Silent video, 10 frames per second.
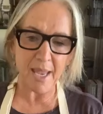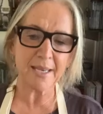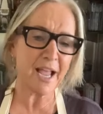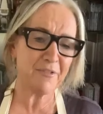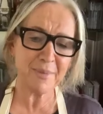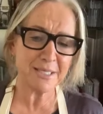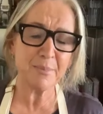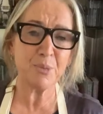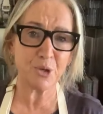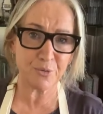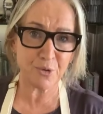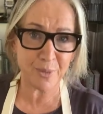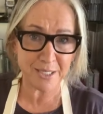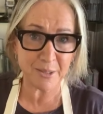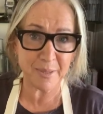and gave me some beautiful
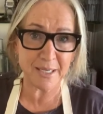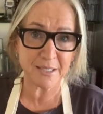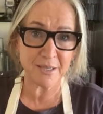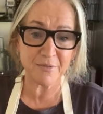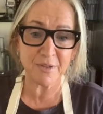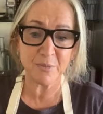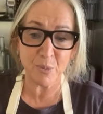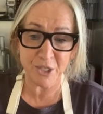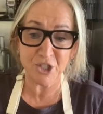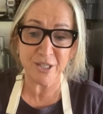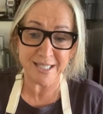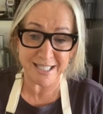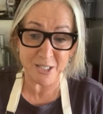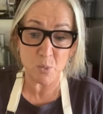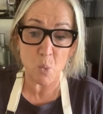recipes, of which
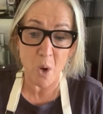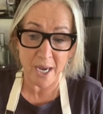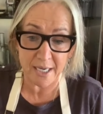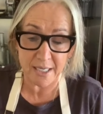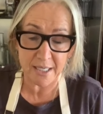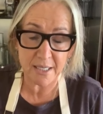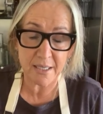this is one.